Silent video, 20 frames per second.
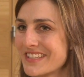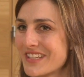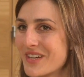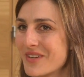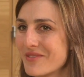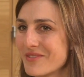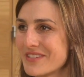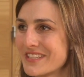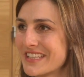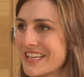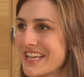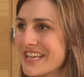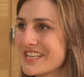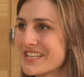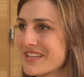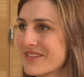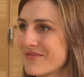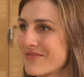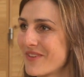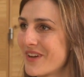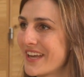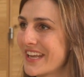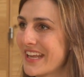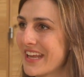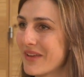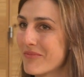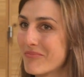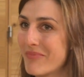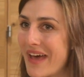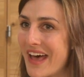conversation,
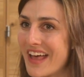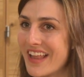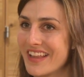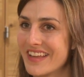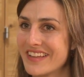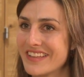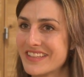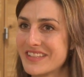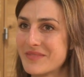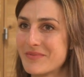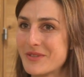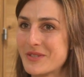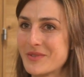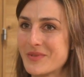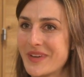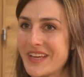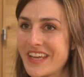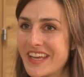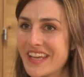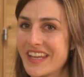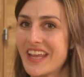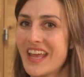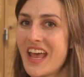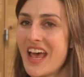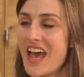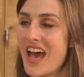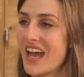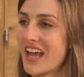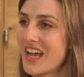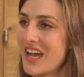finding balance between
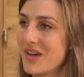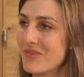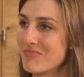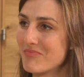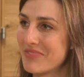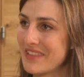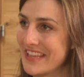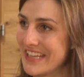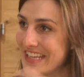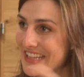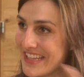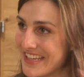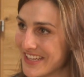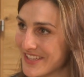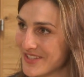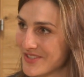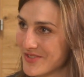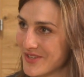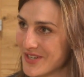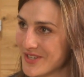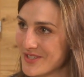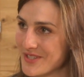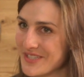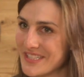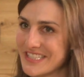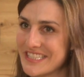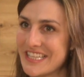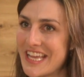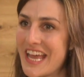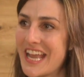a completely unstructured
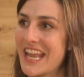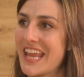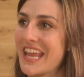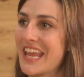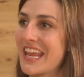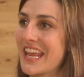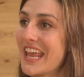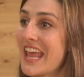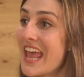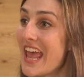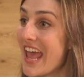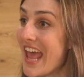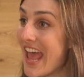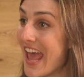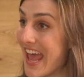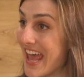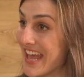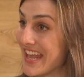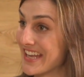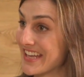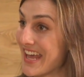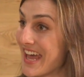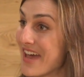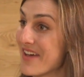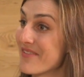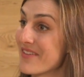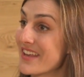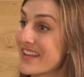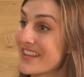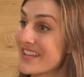setting and
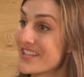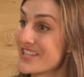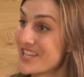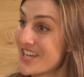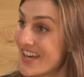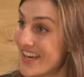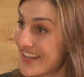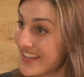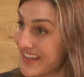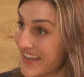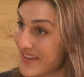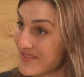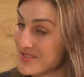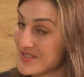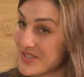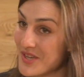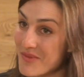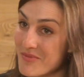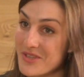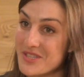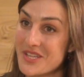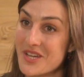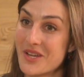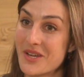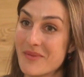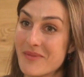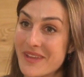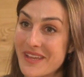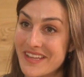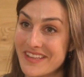having the child have some
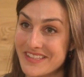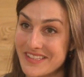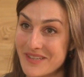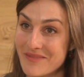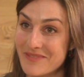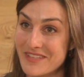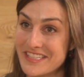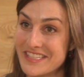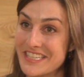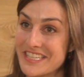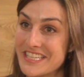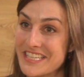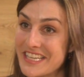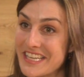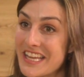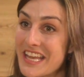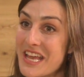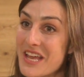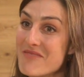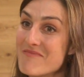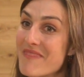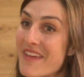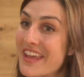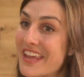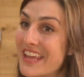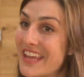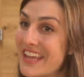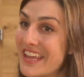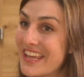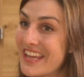autonomy and some decision making